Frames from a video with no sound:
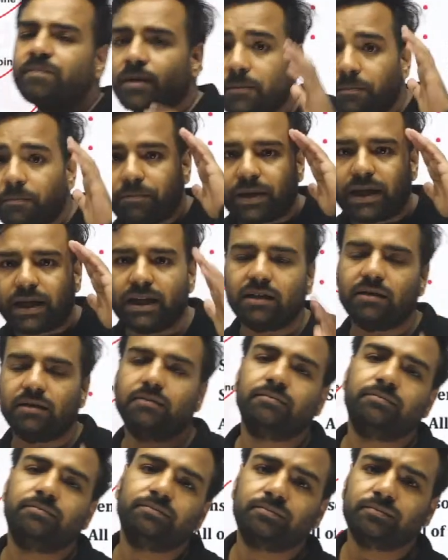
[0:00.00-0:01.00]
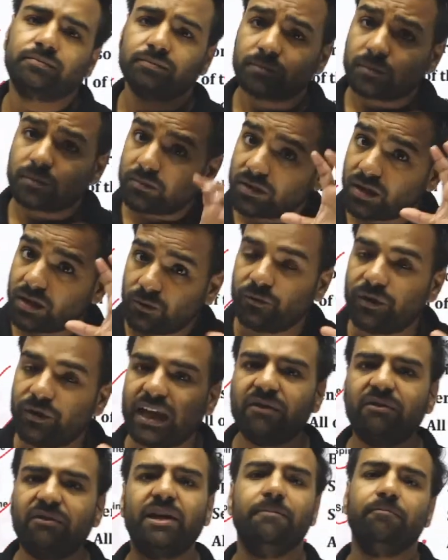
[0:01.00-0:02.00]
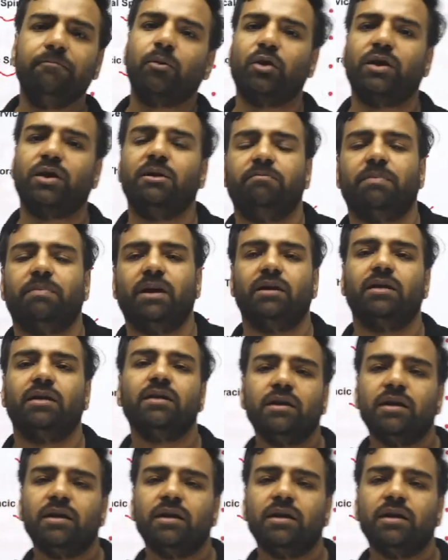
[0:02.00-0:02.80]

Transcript: Brain, very, very important part,